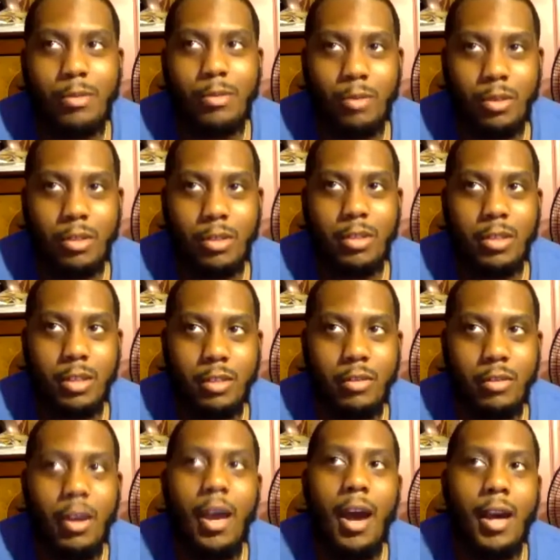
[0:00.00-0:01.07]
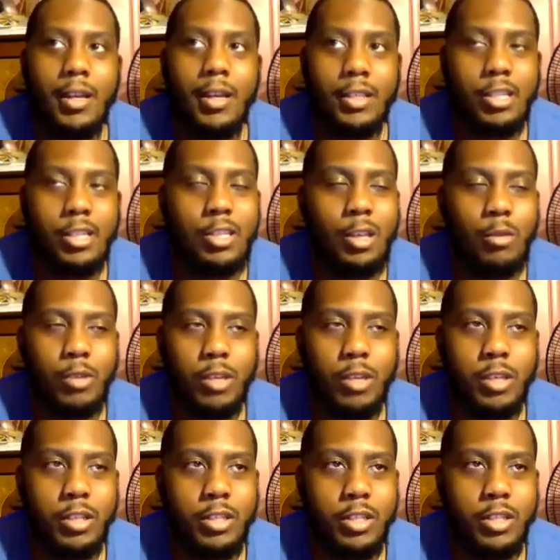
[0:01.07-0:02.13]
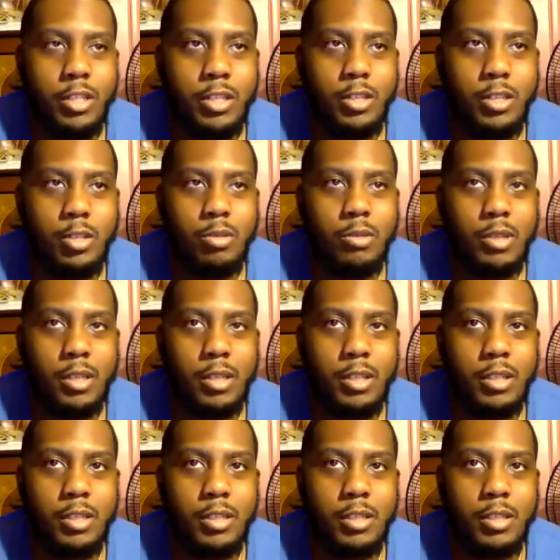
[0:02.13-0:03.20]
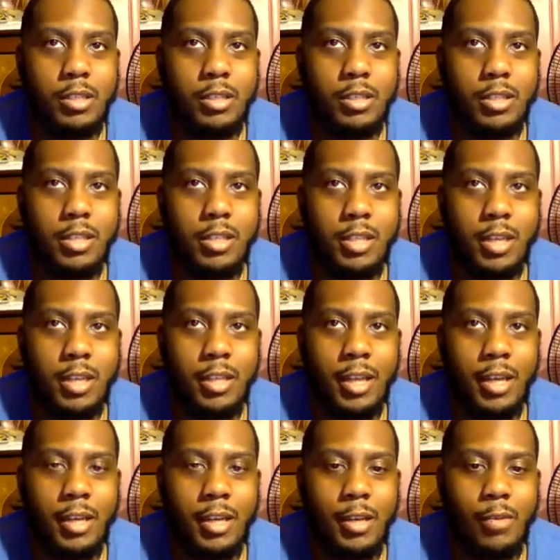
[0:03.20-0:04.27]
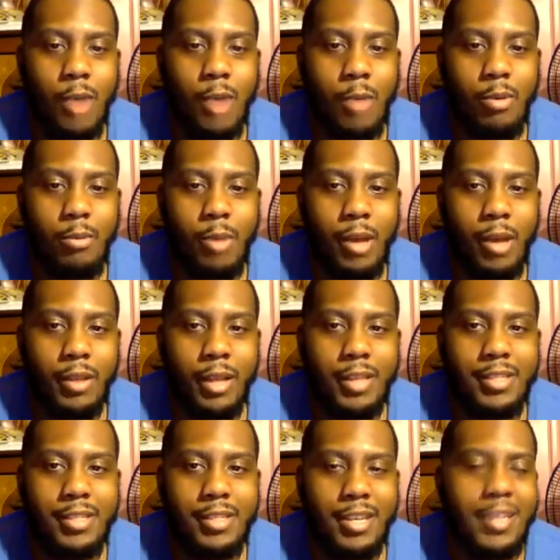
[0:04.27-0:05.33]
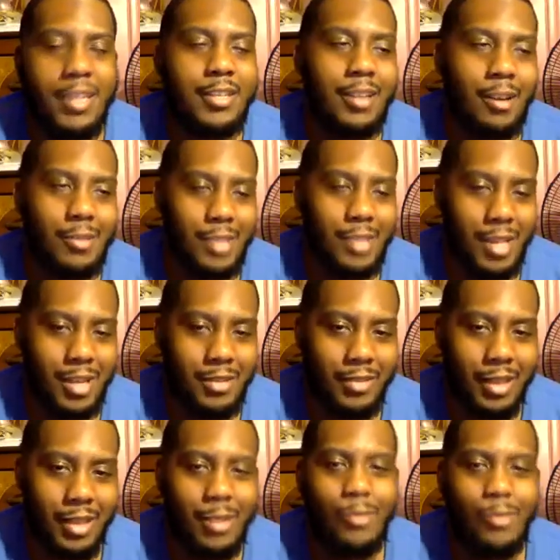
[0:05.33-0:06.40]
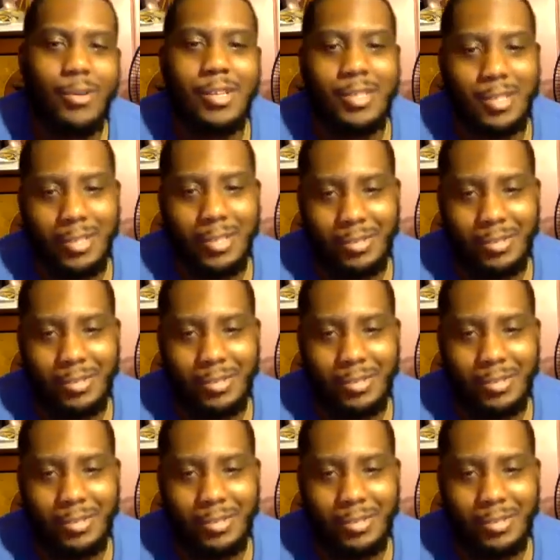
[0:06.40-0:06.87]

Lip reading: real tough. she is gonna get her just due because she just ain't out there rapping about like sex all the time like the rest of them.